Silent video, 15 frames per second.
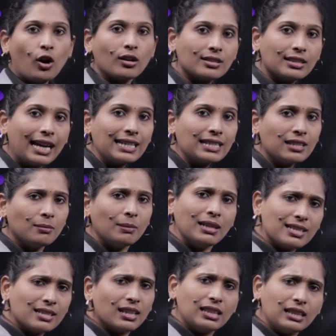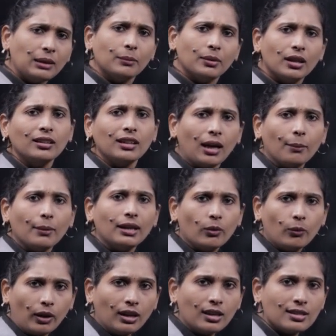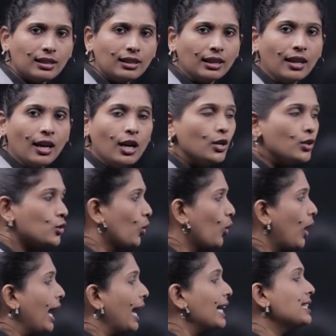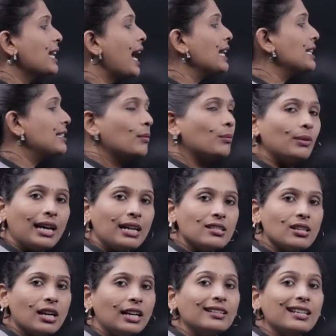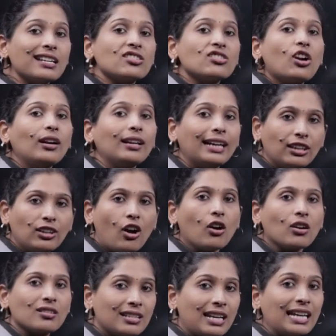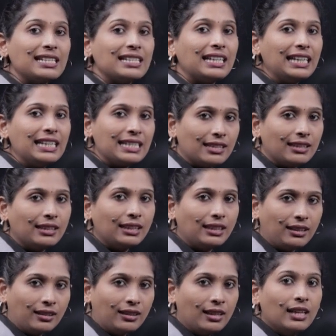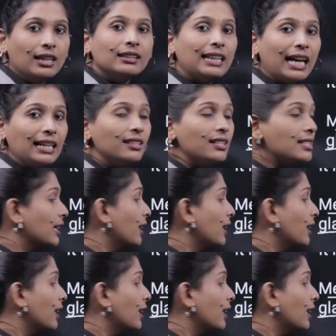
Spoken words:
Oxidizing means getting burned up in a way, isn't it? So, at high temperature, it does not get oxidized easily. That is